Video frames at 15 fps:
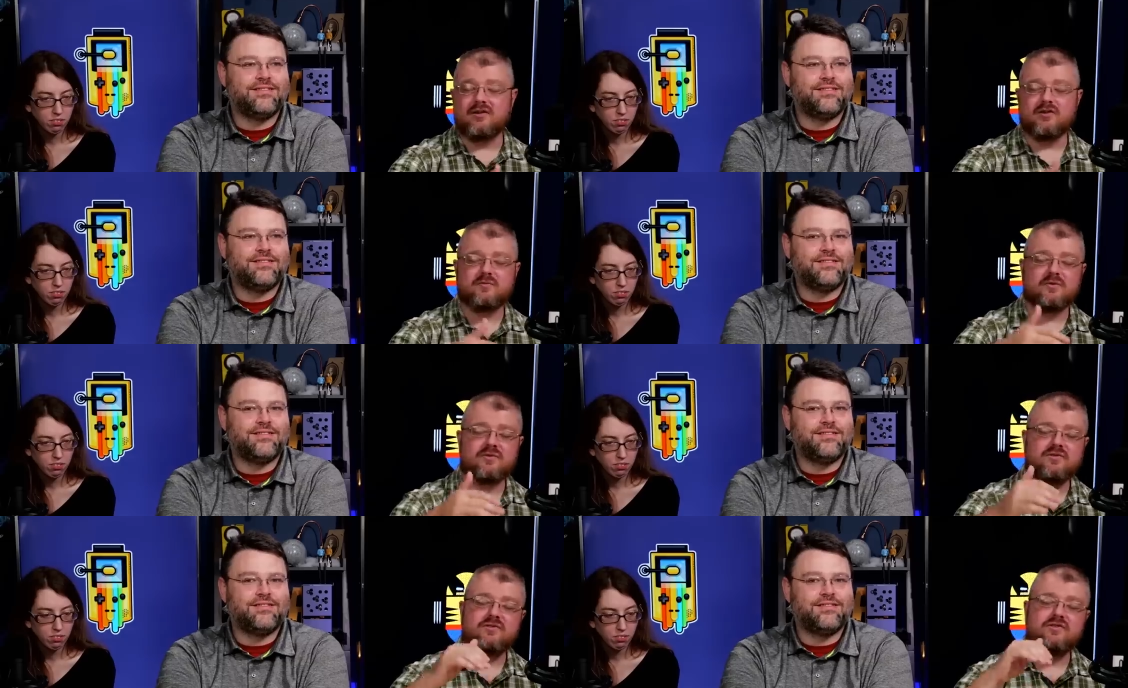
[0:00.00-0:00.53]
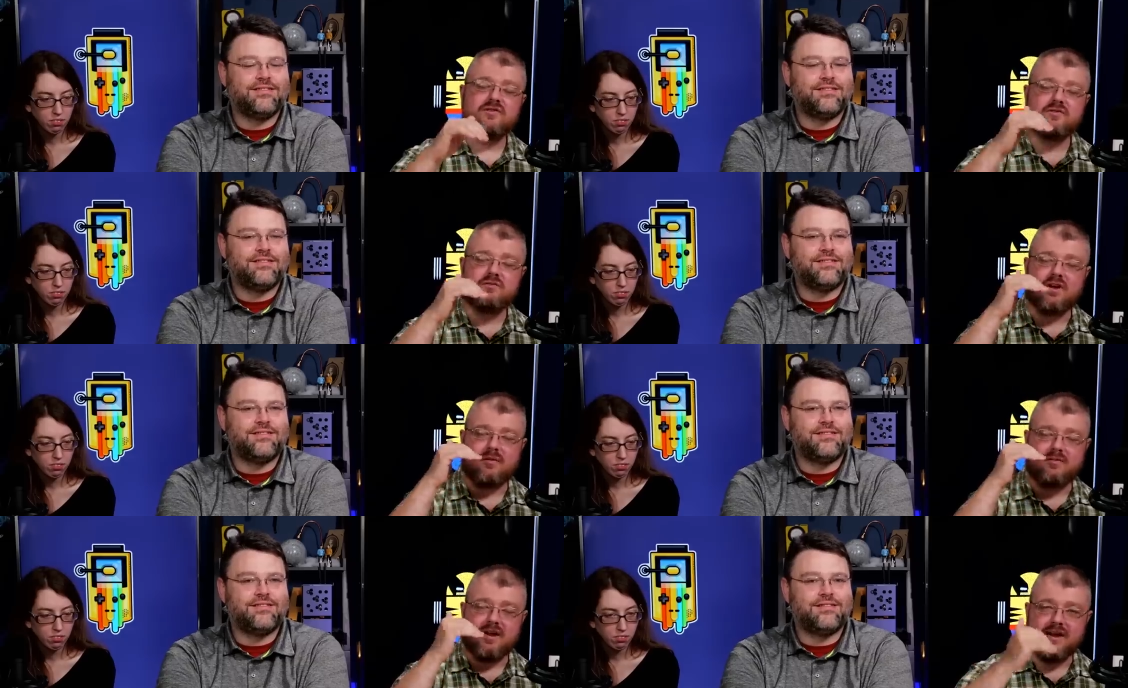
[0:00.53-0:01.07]
Speaker 1: and you're supposed to
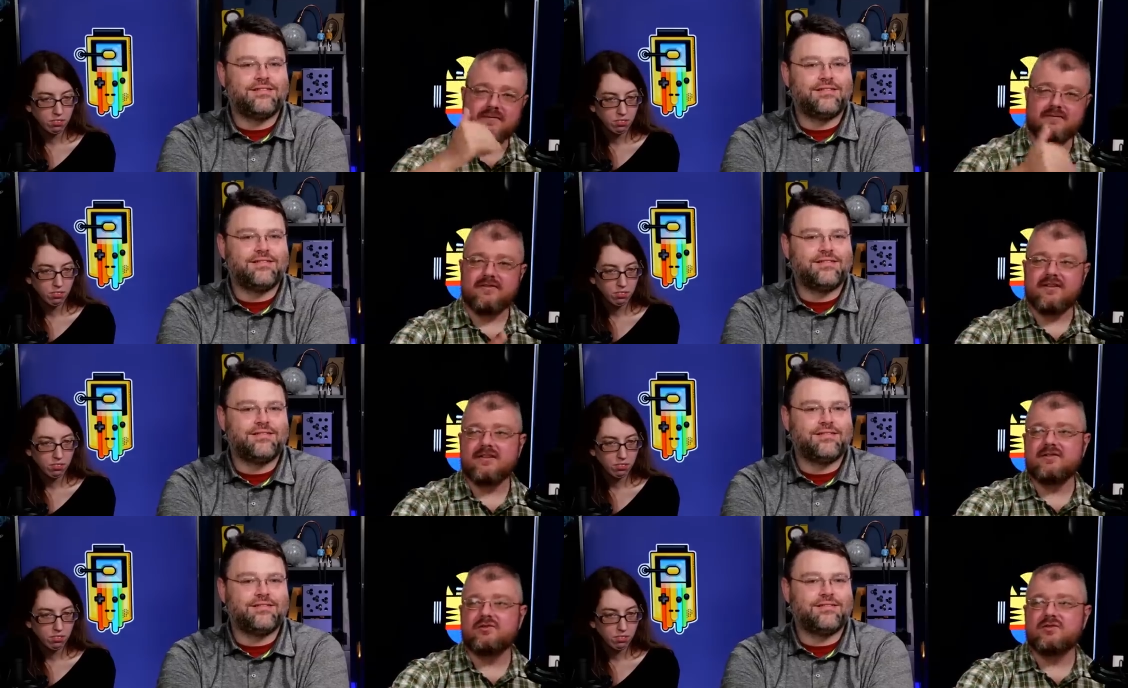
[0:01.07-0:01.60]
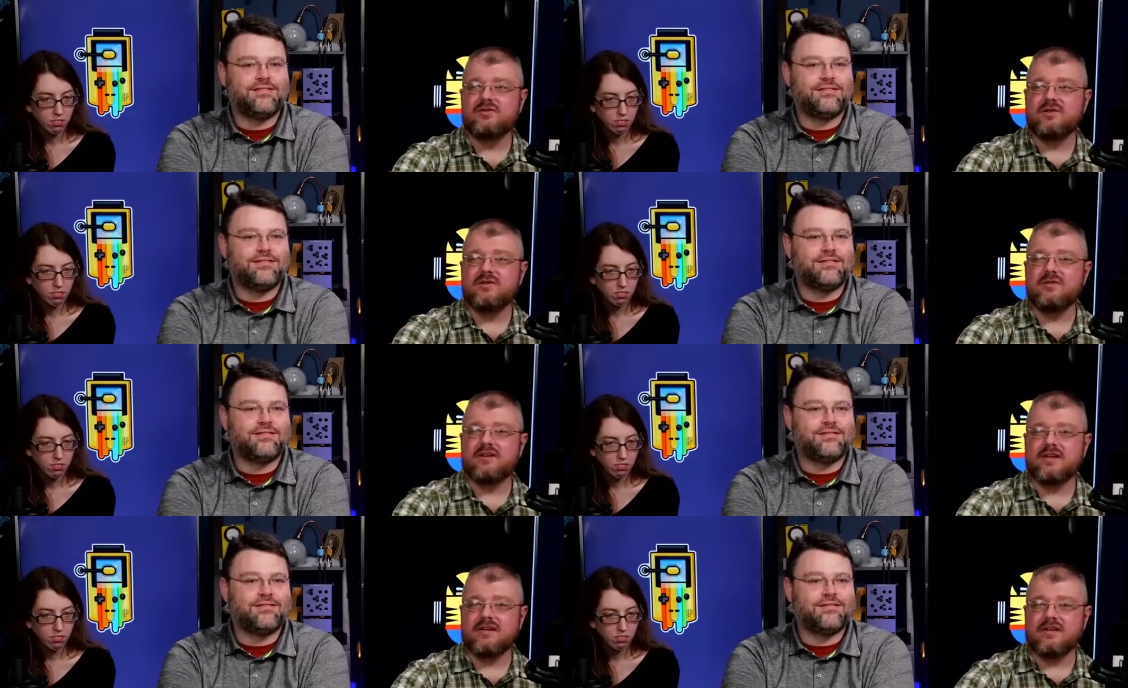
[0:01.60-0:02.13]
just drop everything that you're
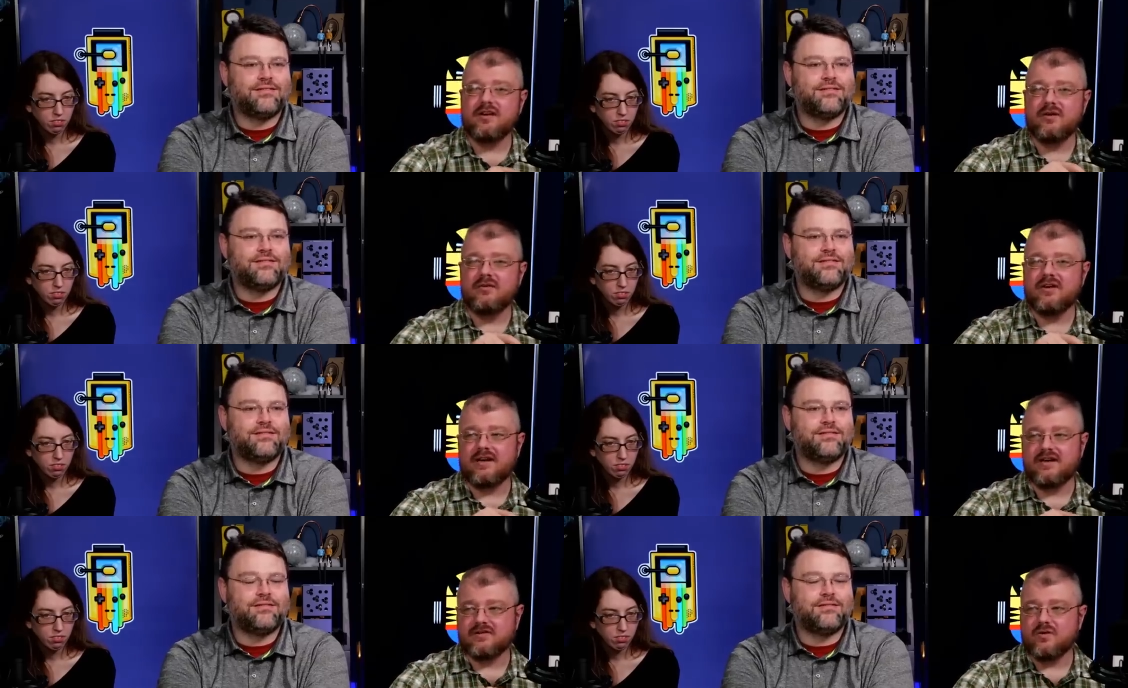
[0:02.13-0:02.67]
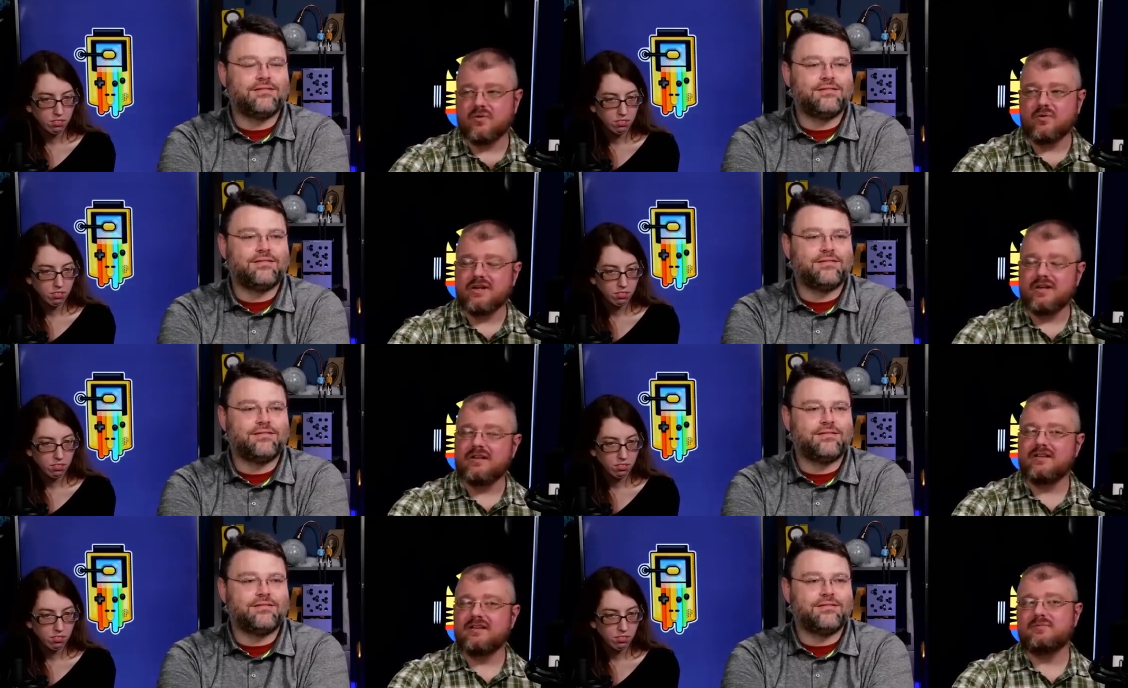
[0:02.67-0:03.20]
doing and go there as
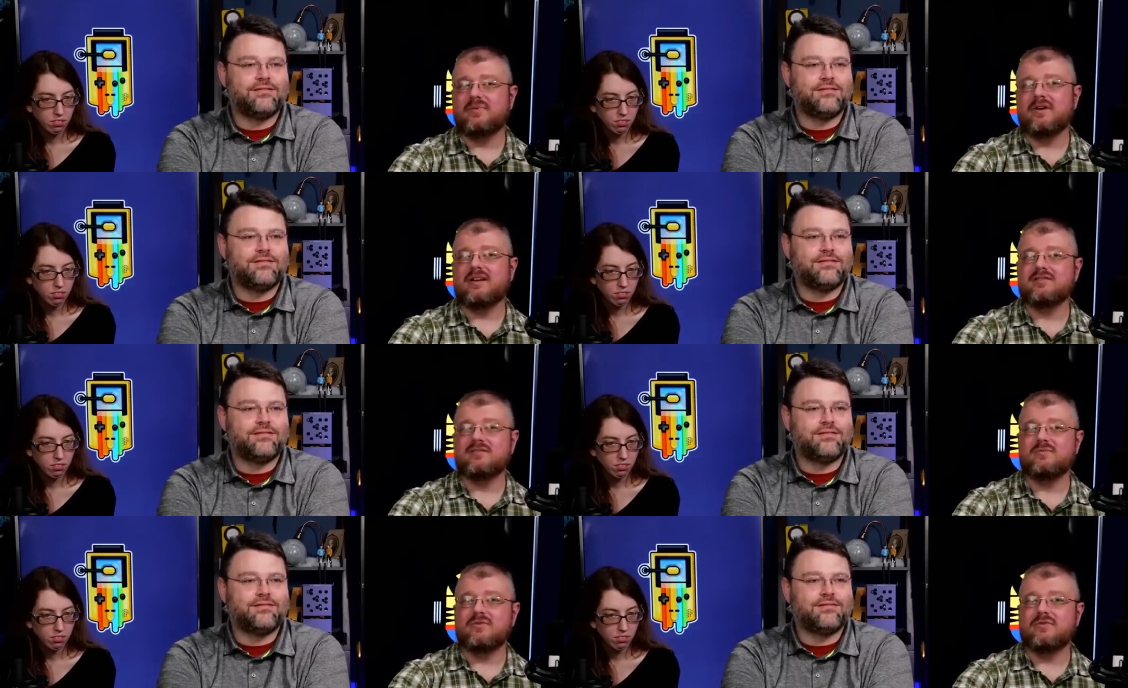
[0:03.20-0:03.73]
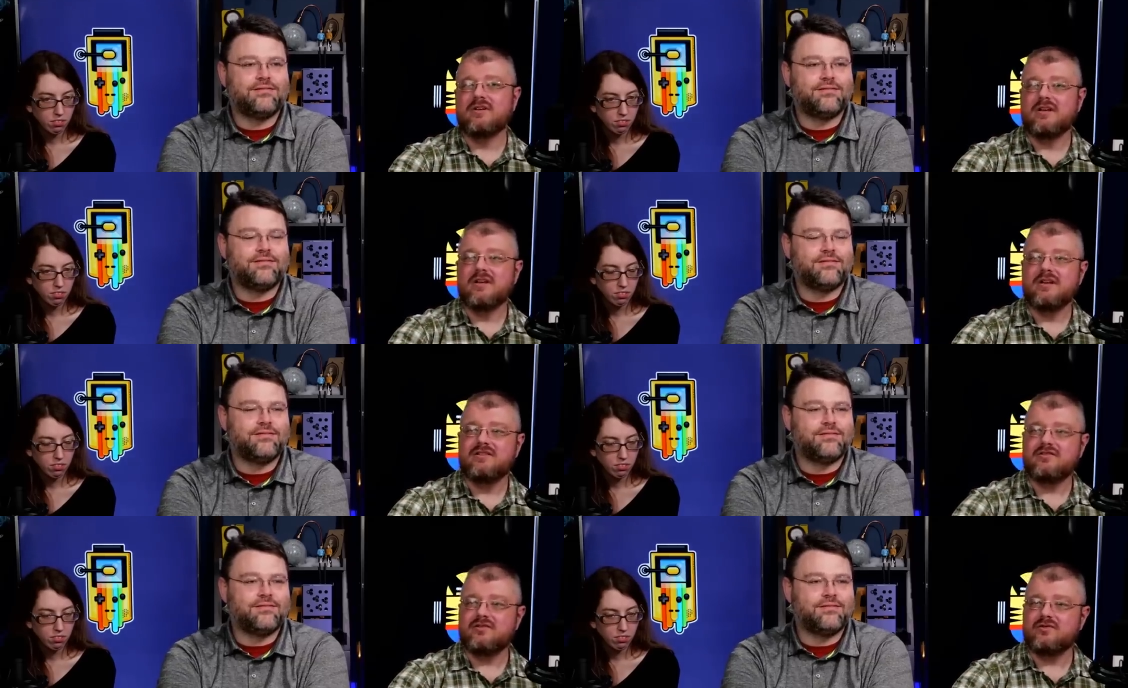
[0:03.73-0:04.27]
quickly as possible
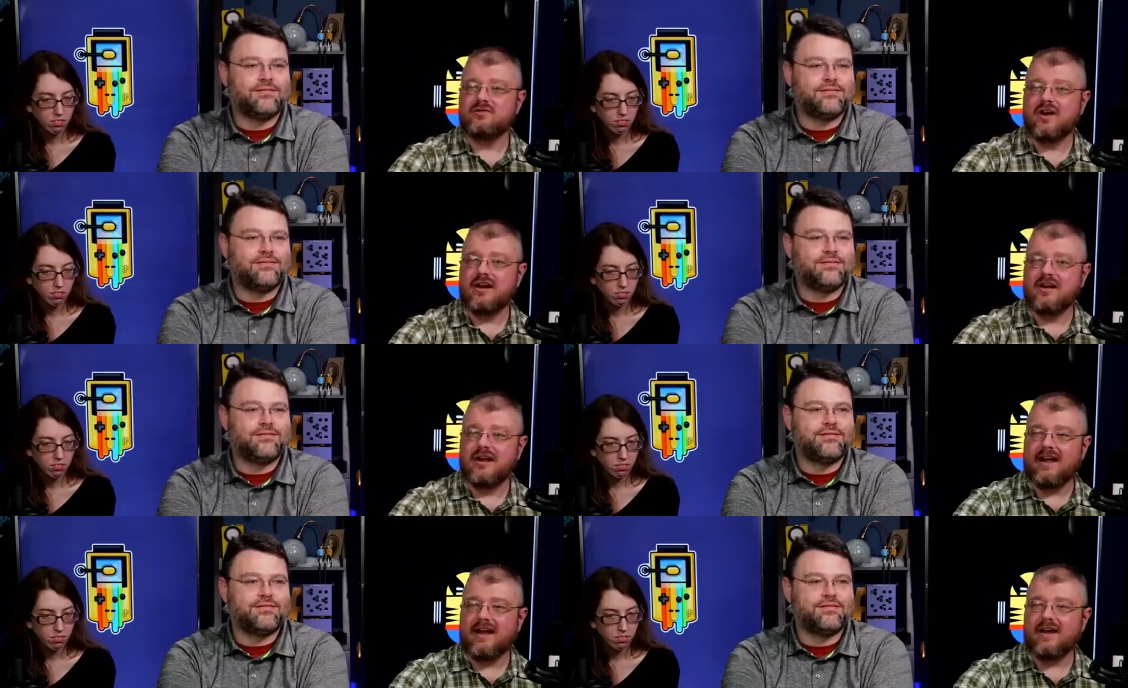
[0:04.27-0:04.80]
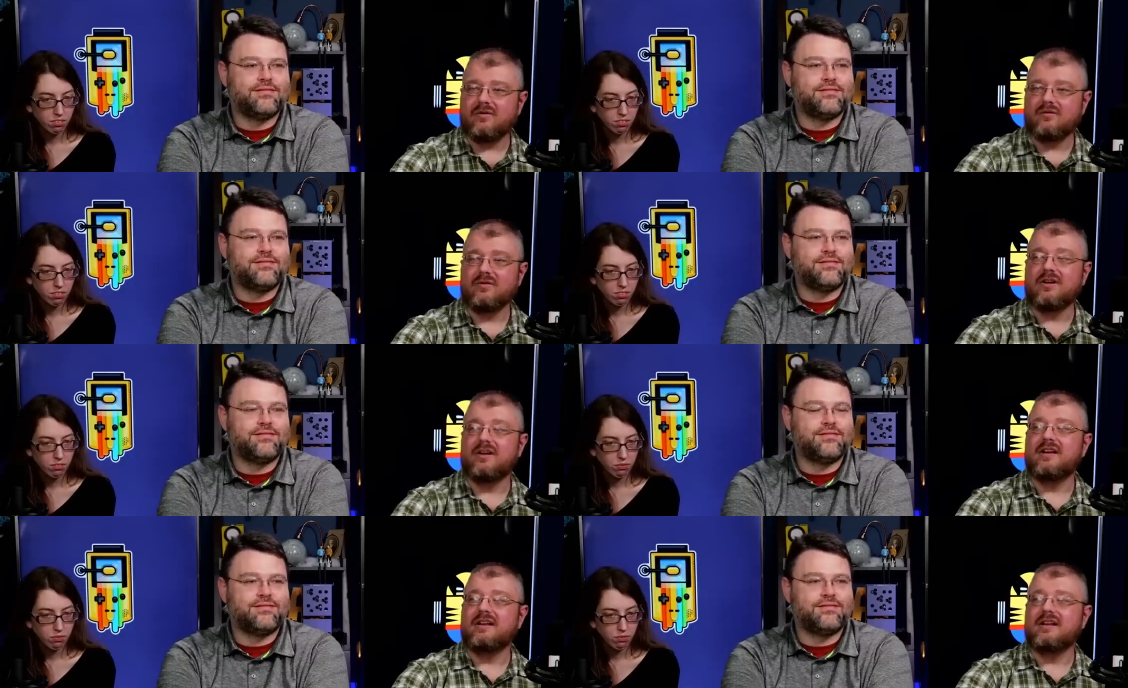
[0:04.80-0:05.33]
to try to
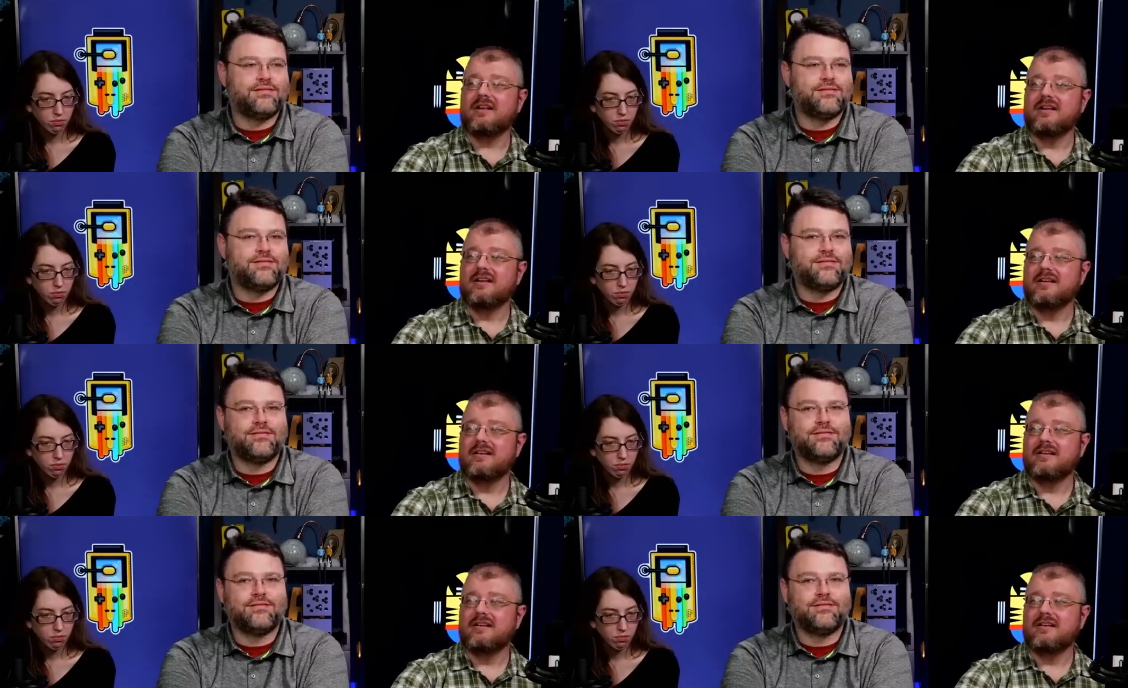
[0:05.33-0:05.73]
outrun